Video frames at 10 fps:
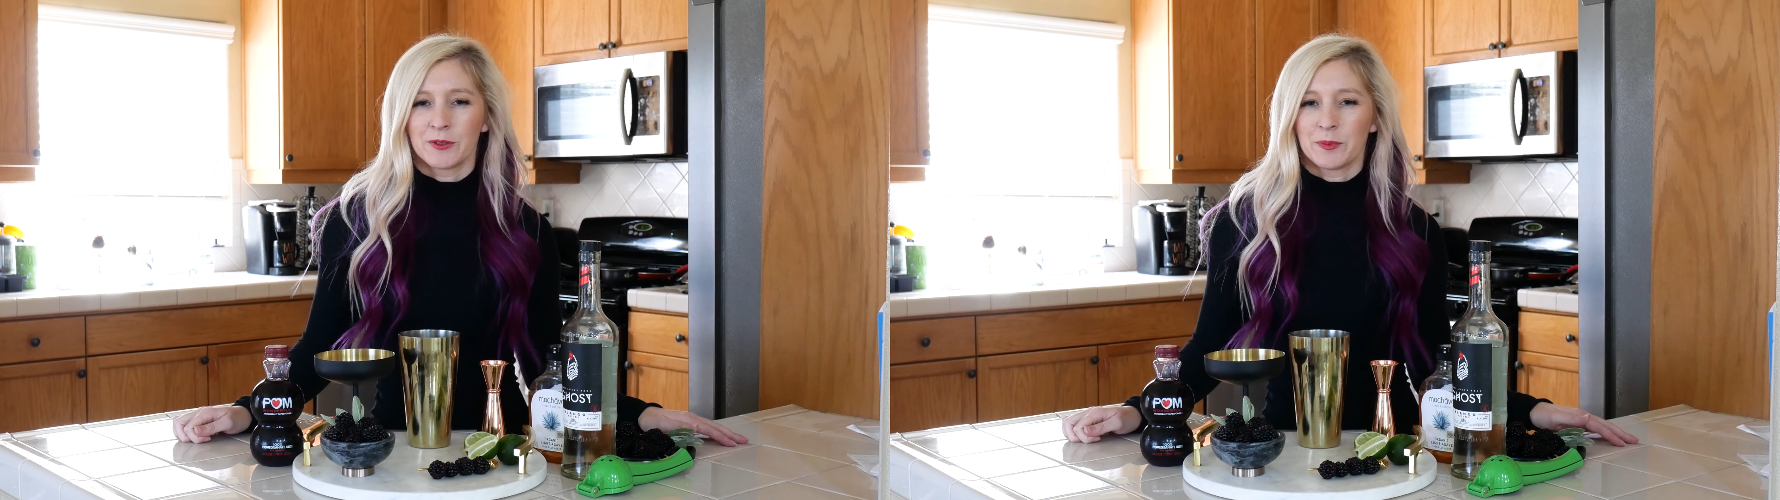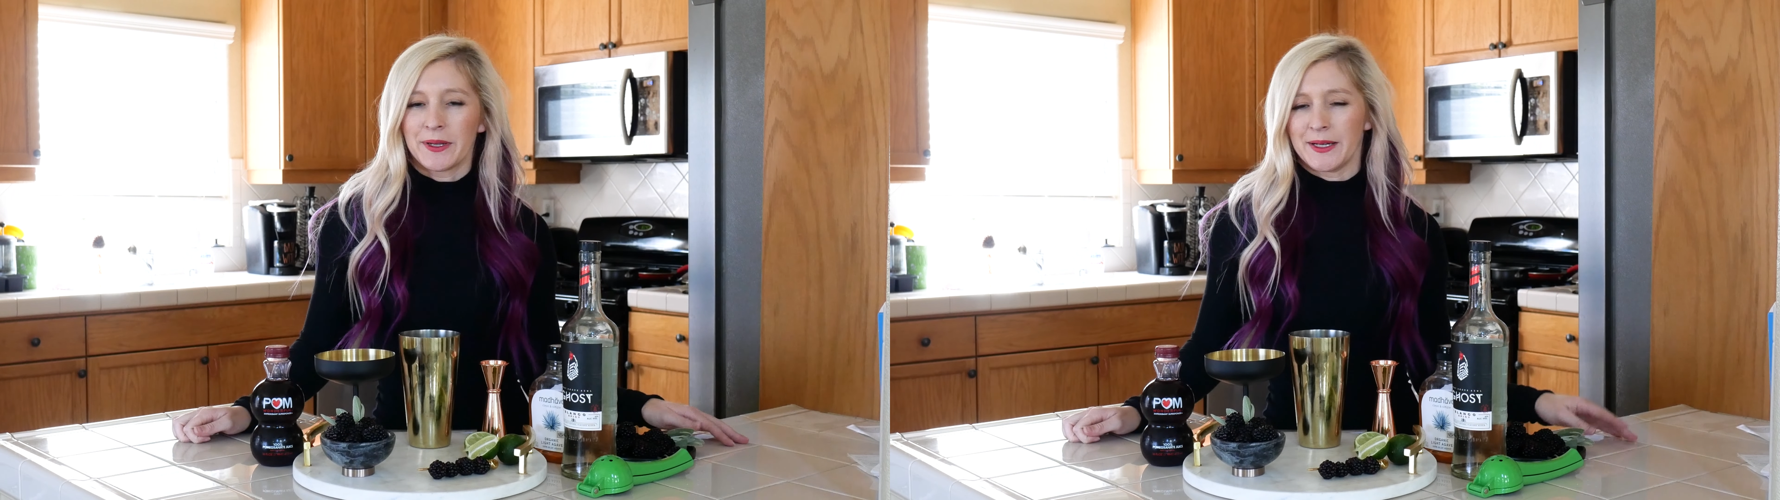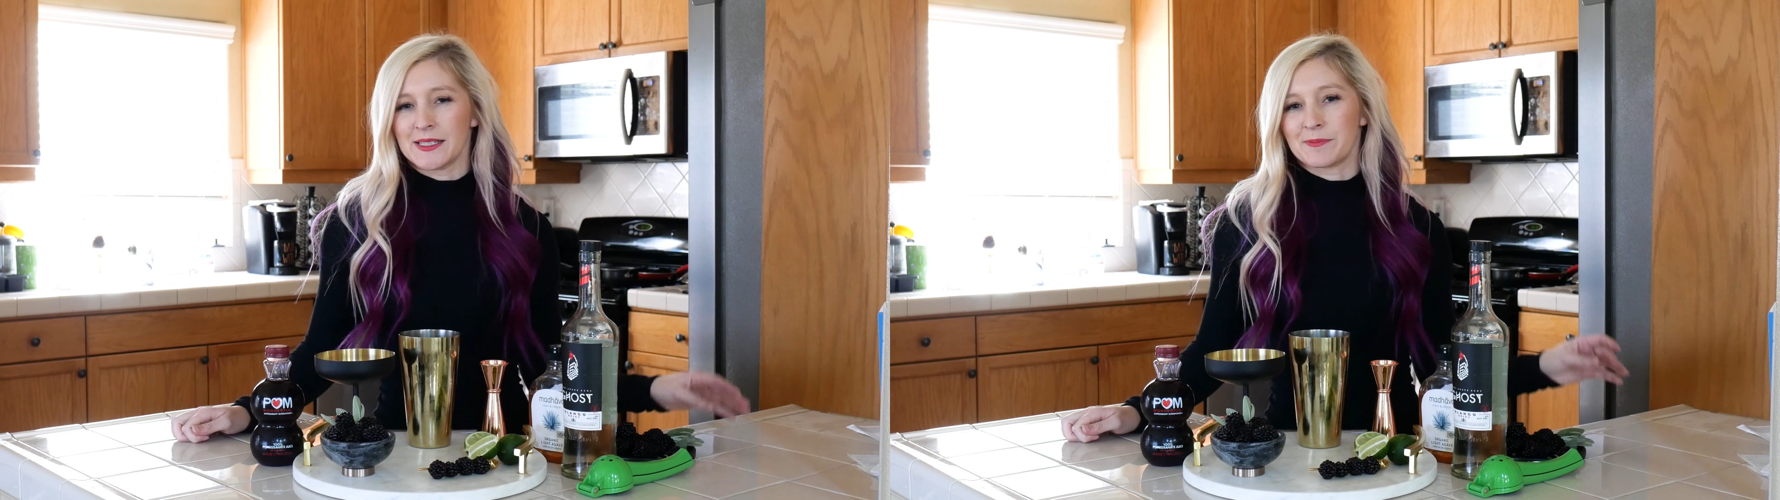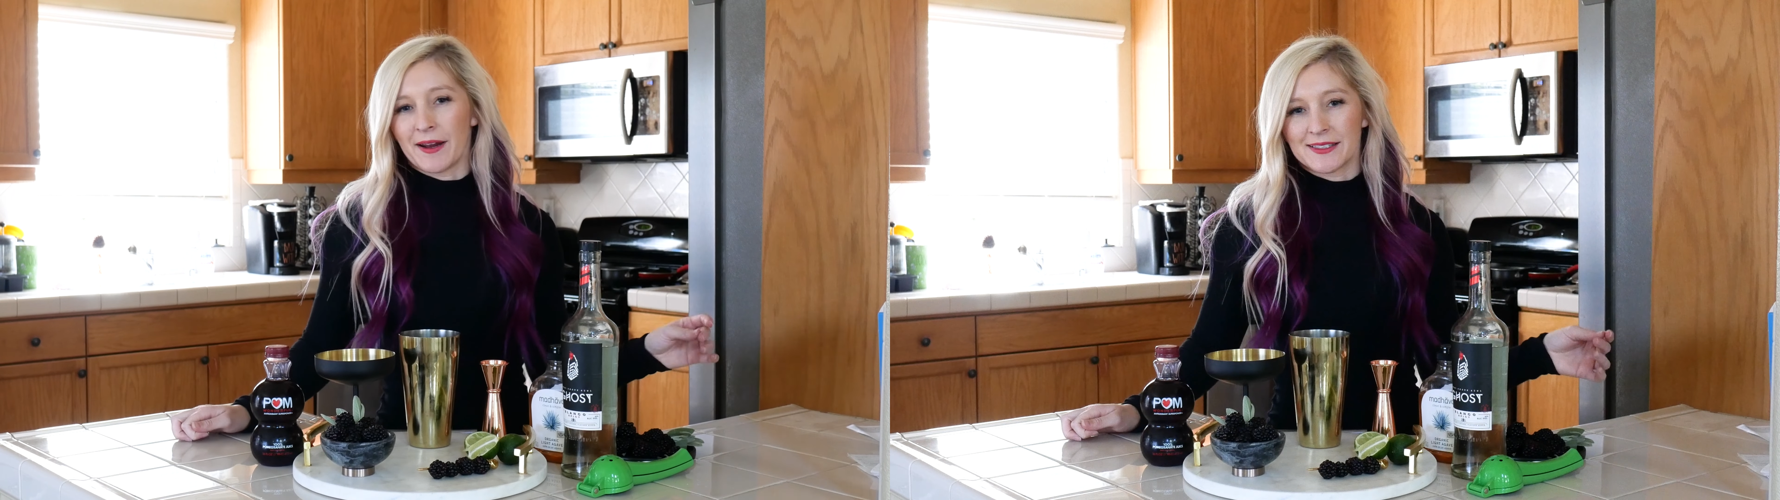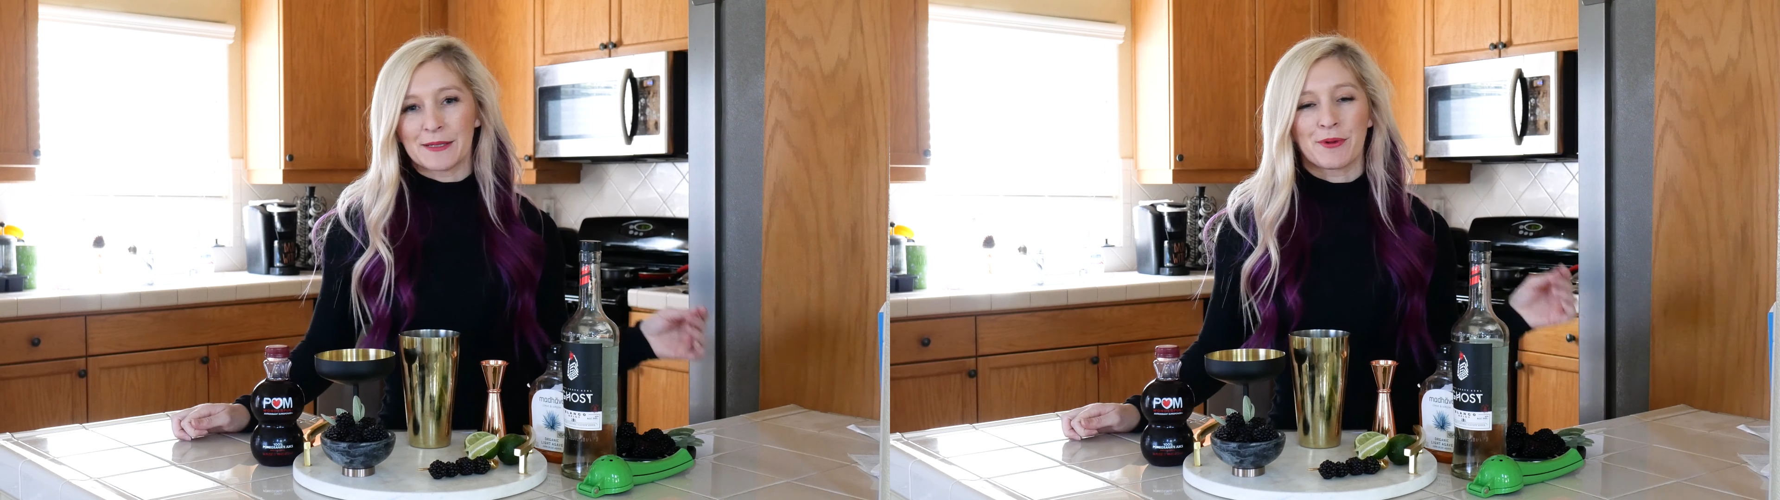we were making a
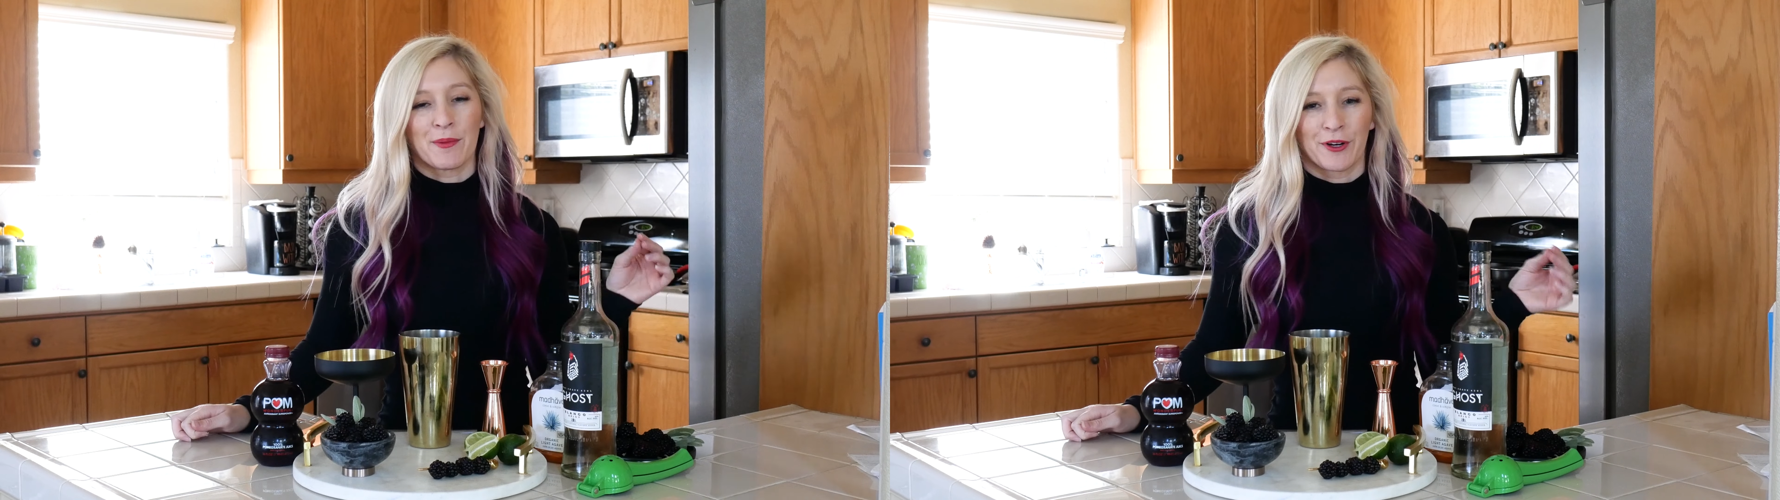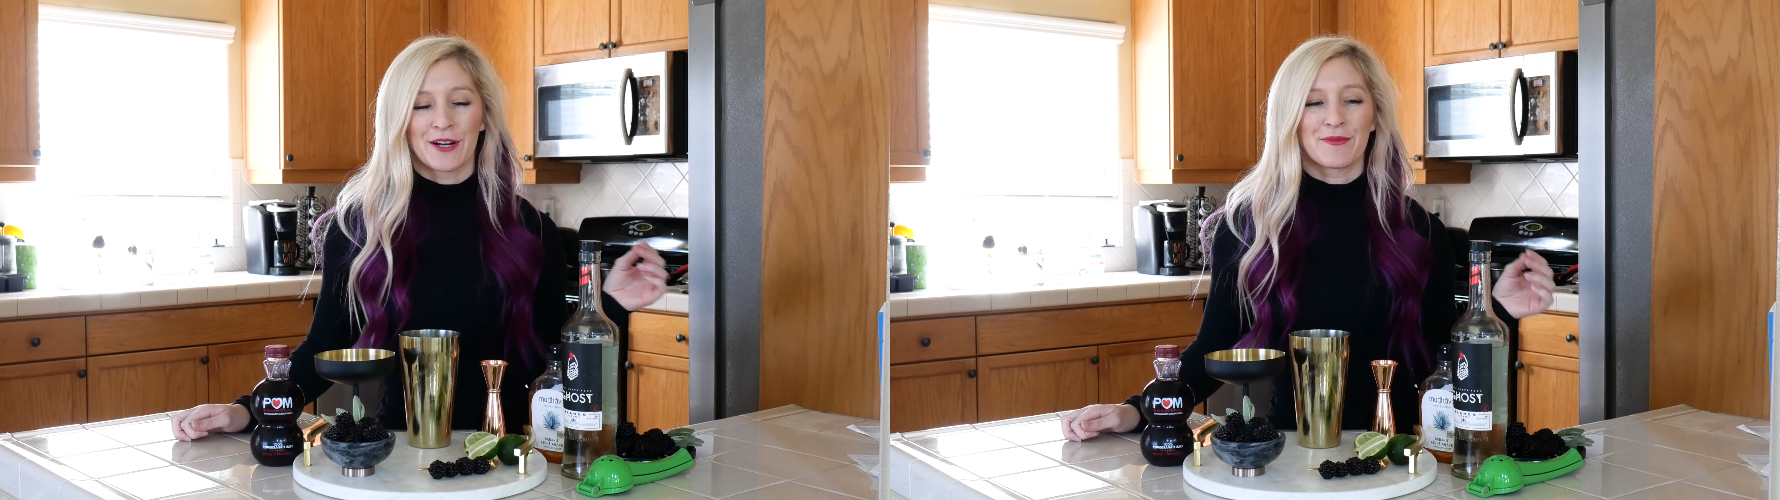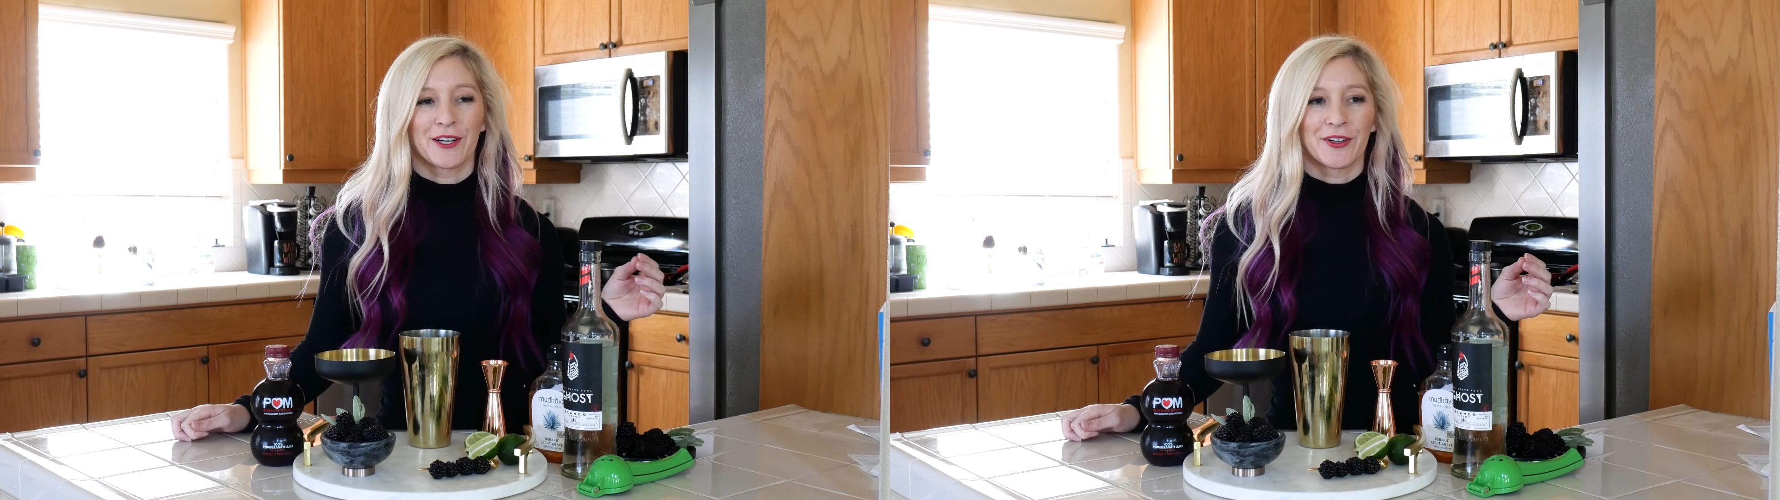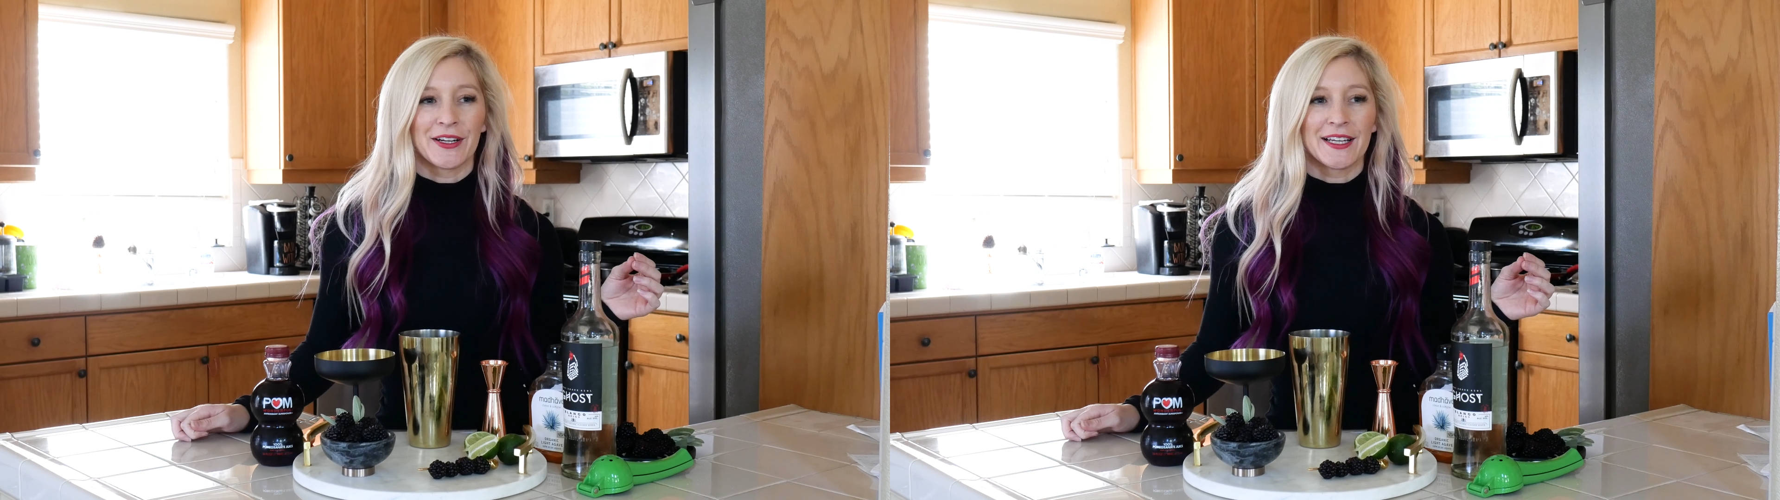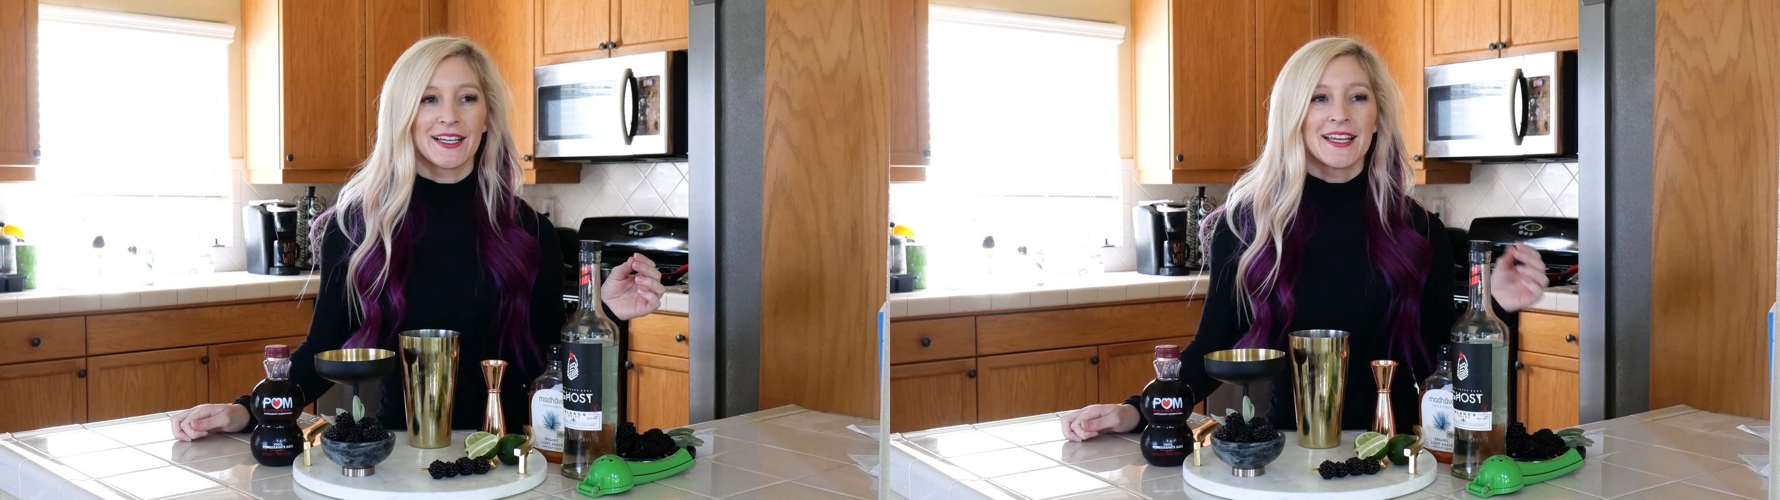spicy pomegranate
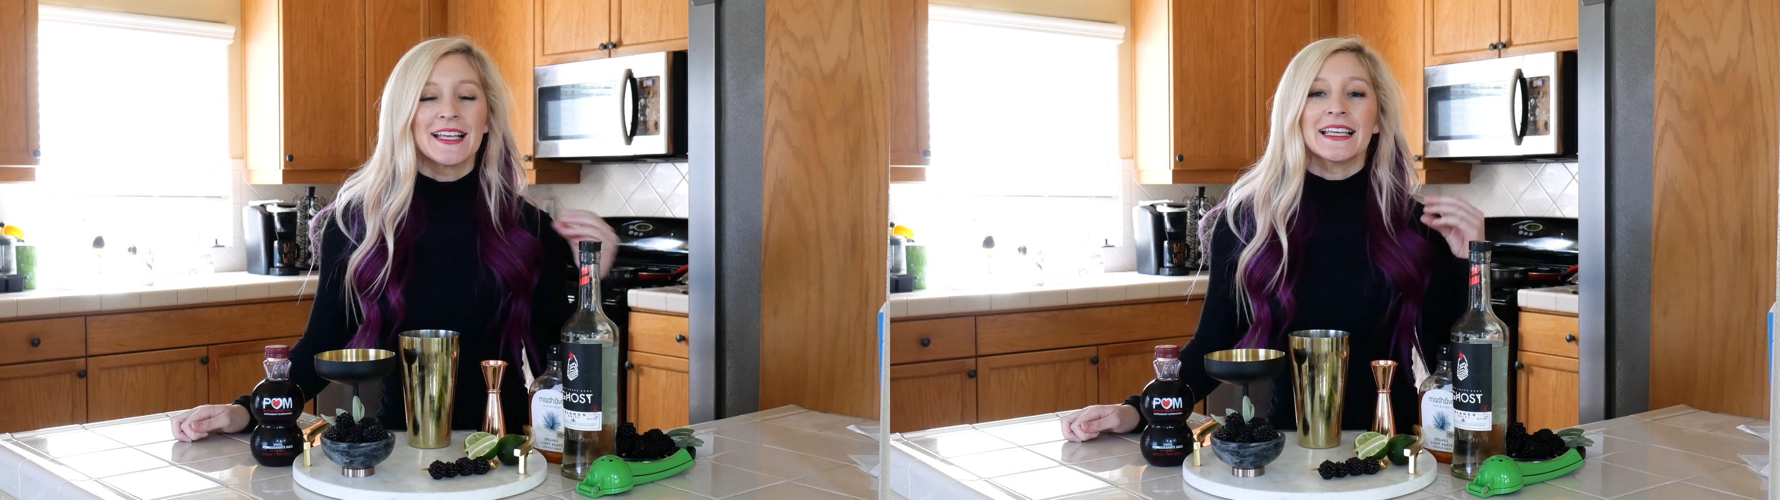margarita.